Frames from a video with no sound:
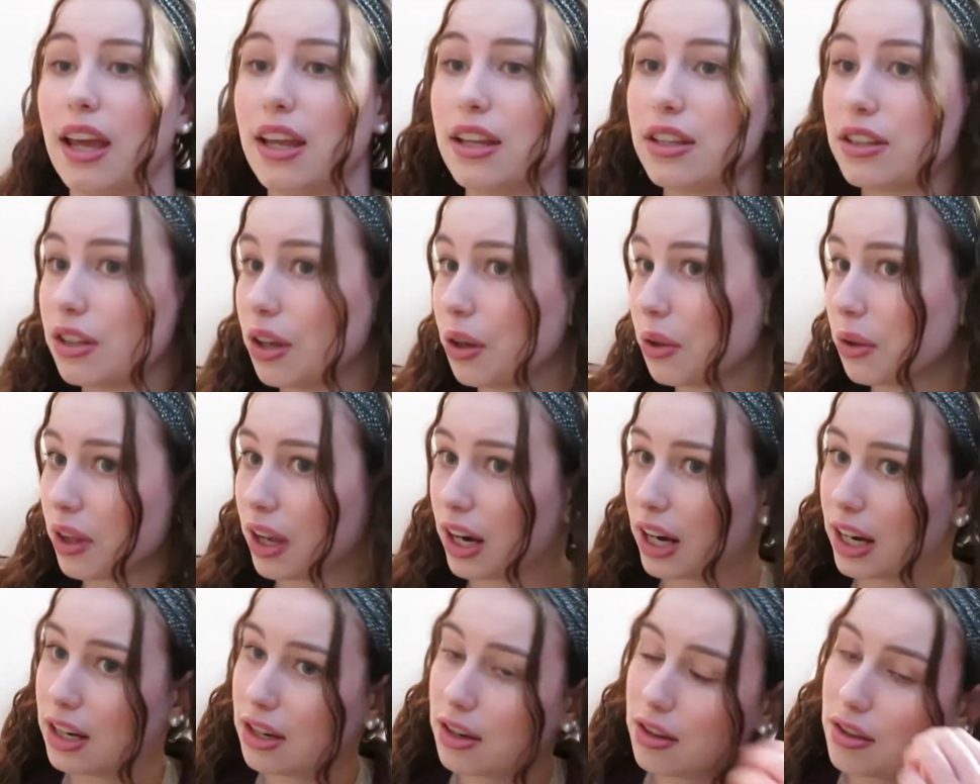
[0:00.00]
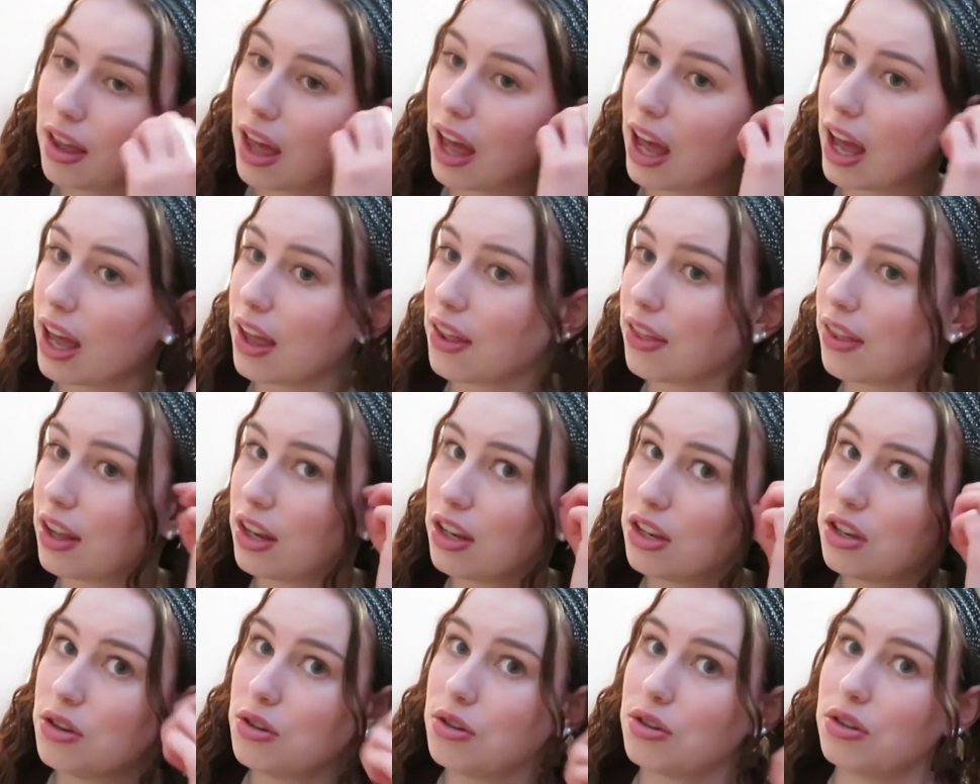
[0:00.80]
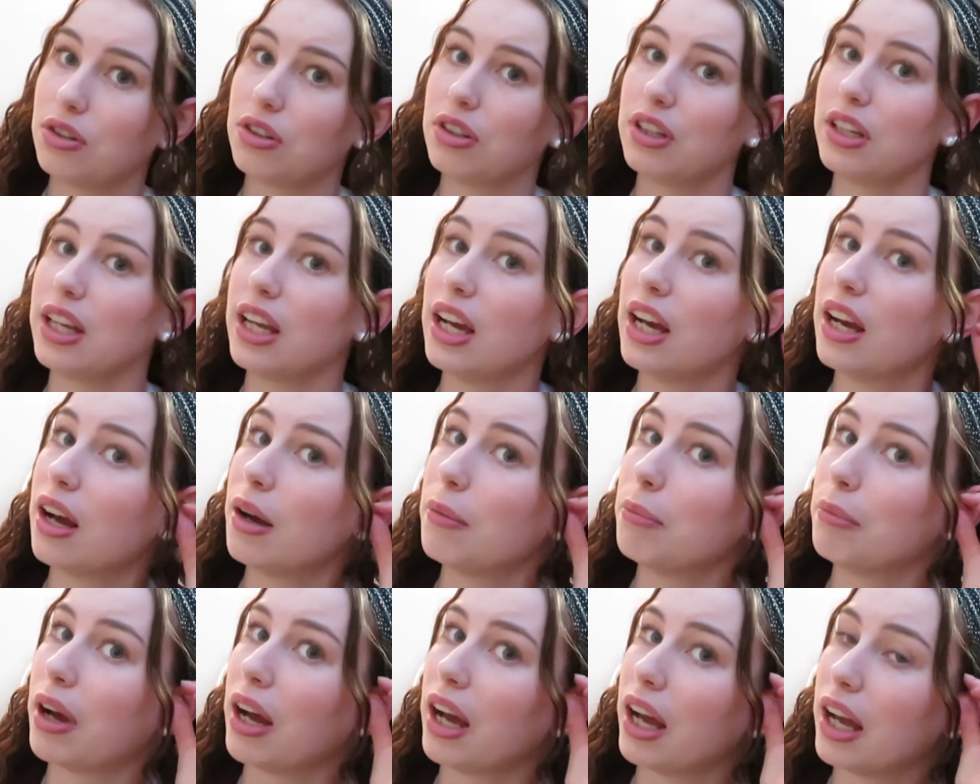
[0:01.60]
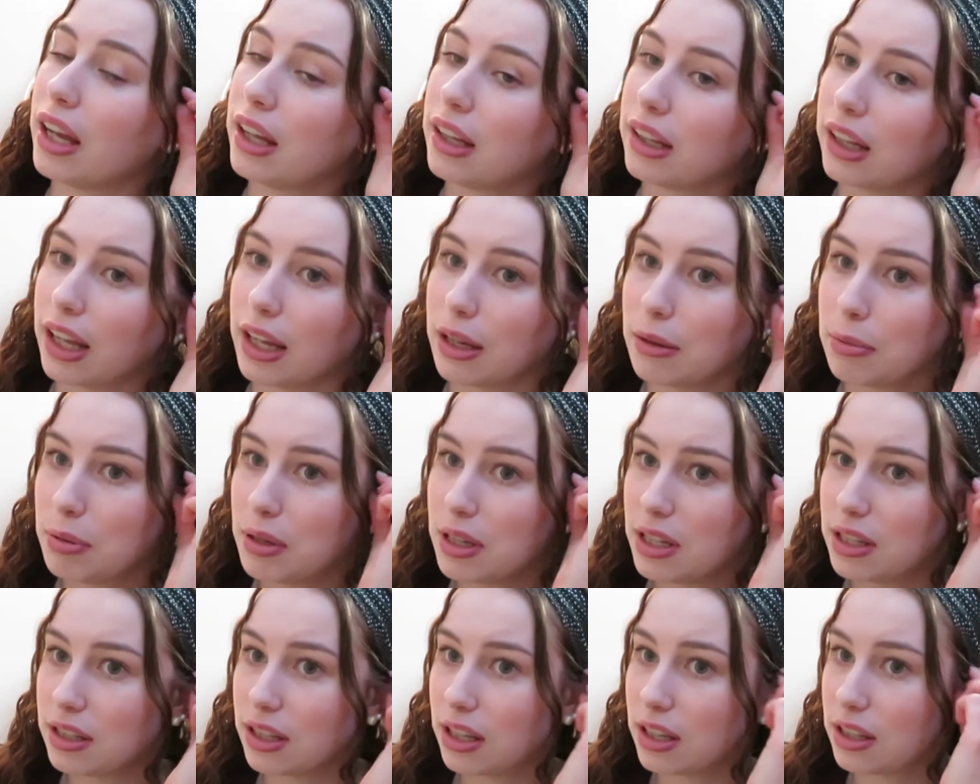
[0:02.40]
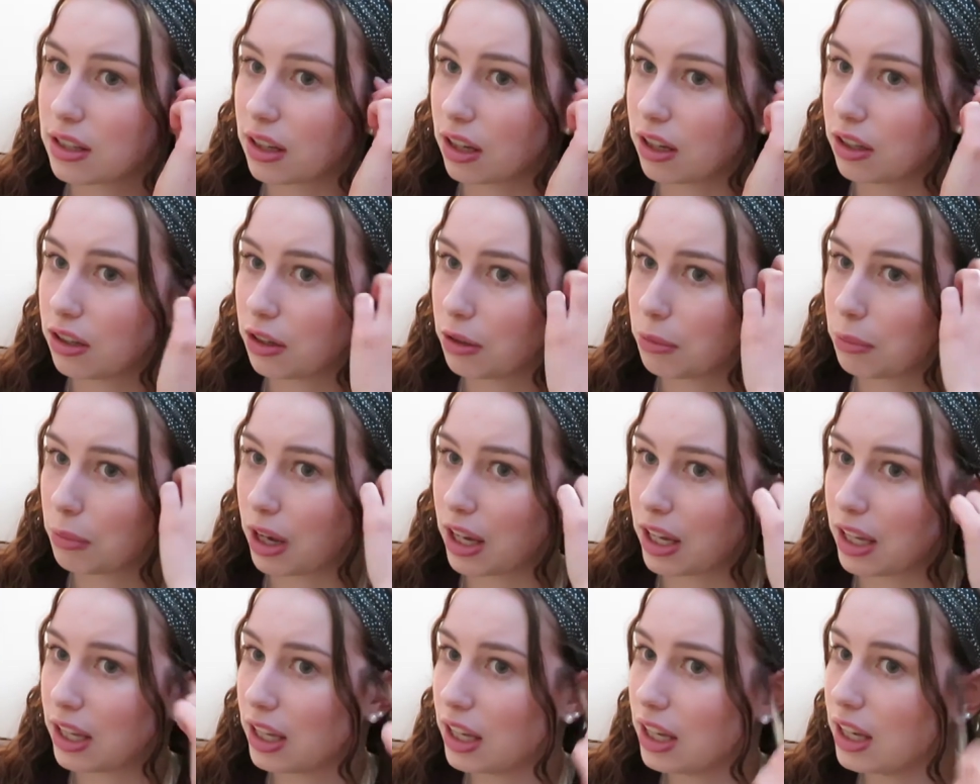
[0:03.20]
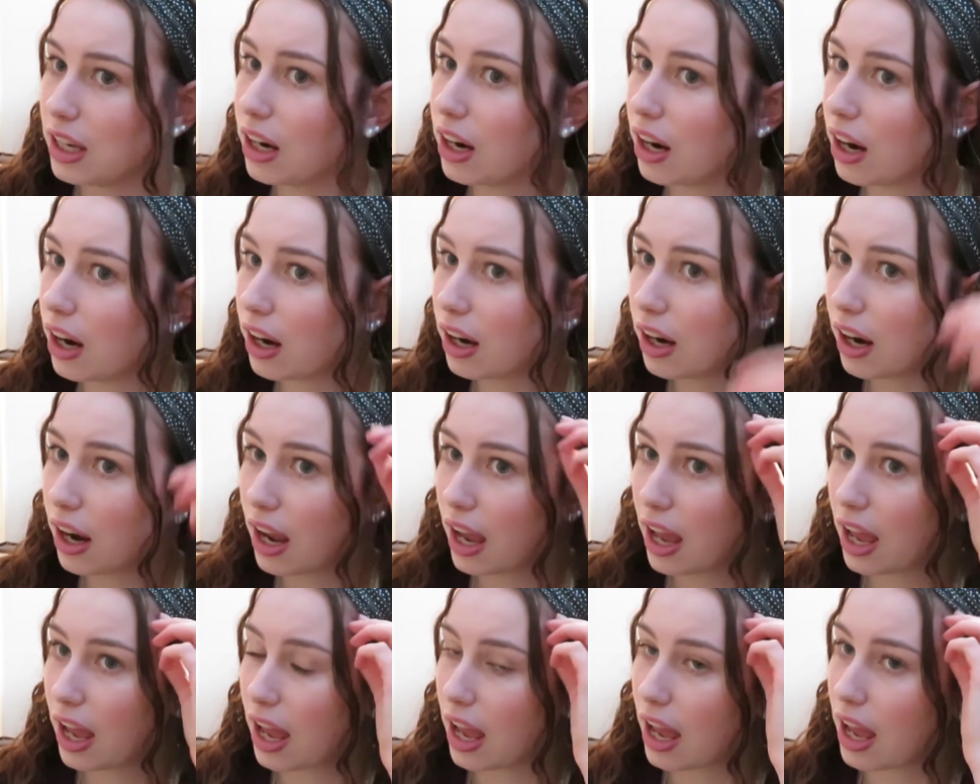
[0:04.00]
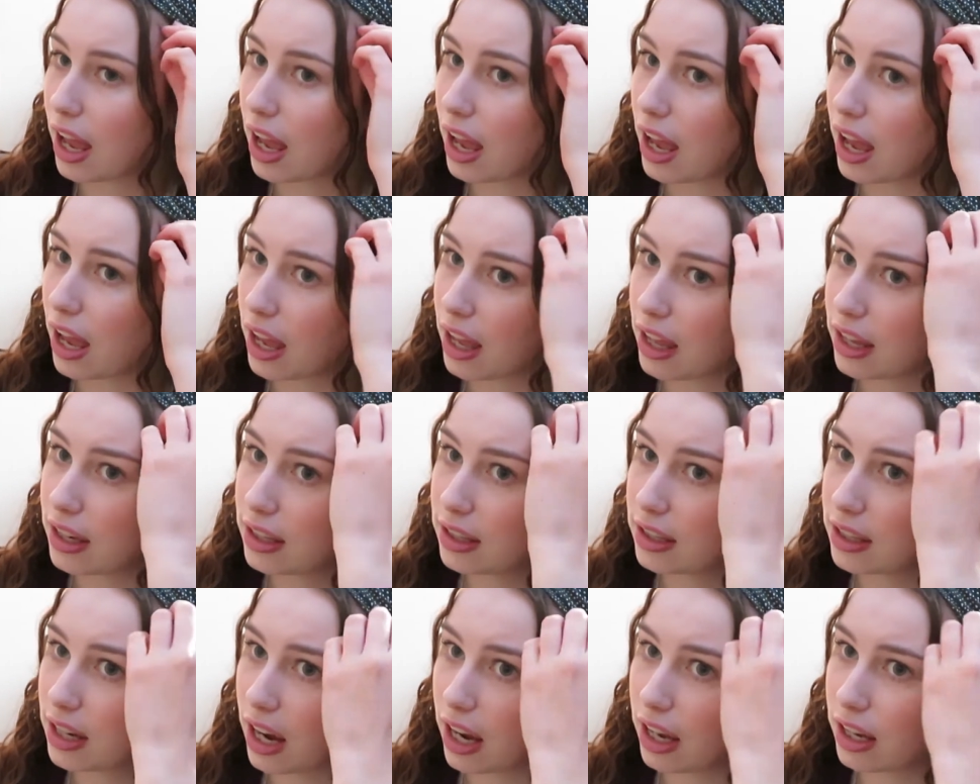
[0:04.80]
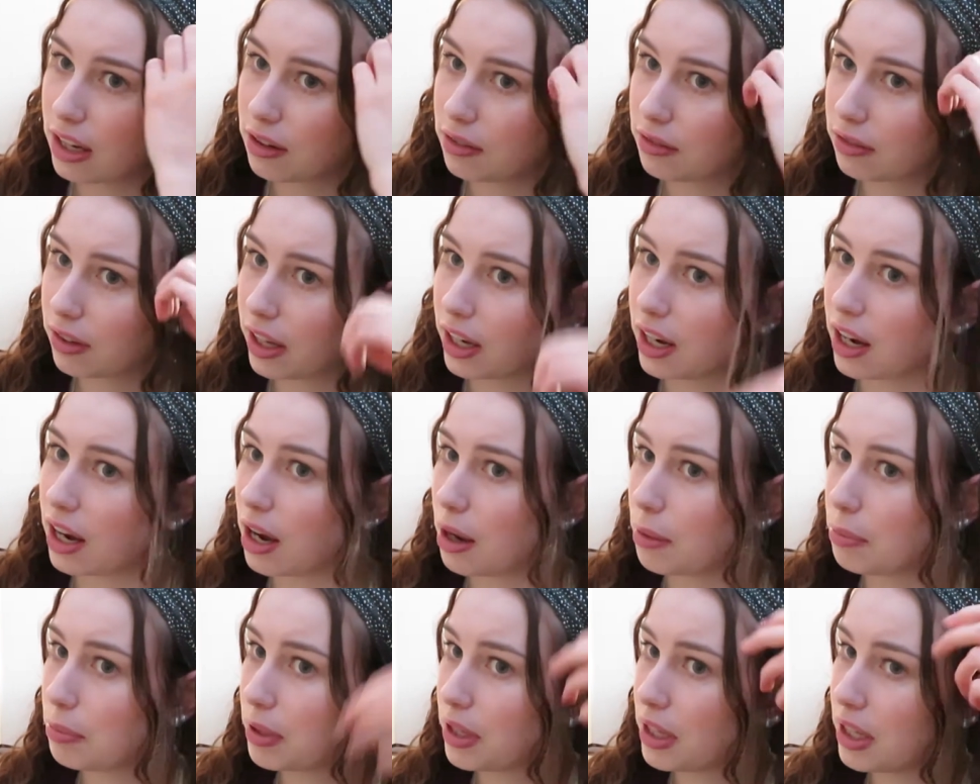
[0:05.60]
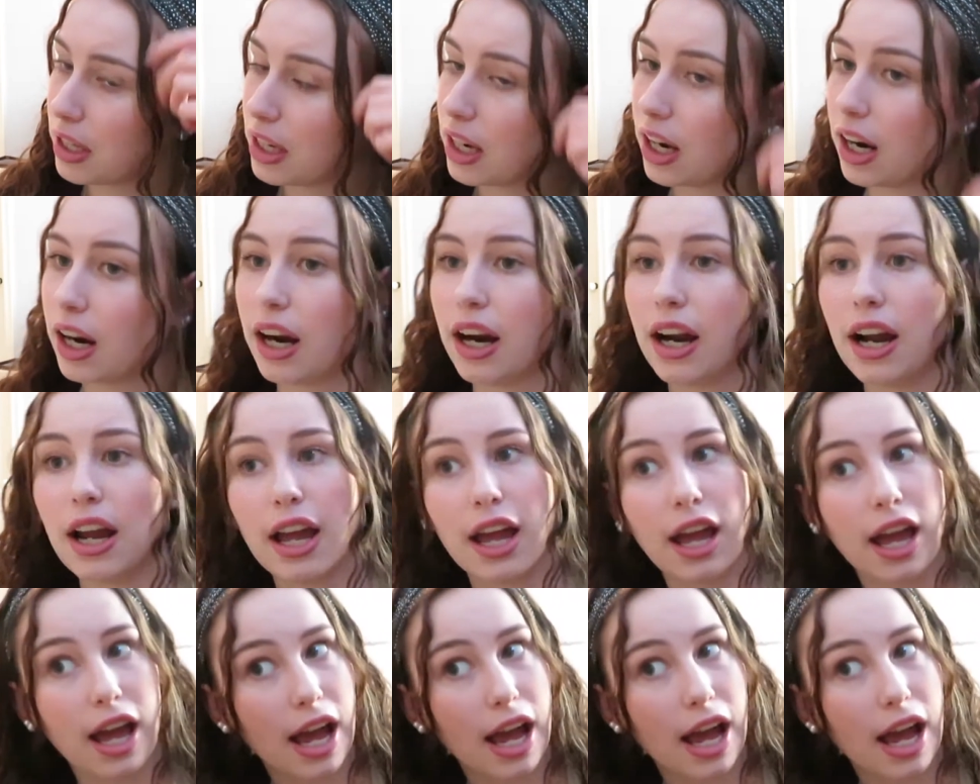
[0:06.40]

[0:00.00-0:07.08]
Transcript: So then I do that, and then usually my pieces under my ear and kind of up here,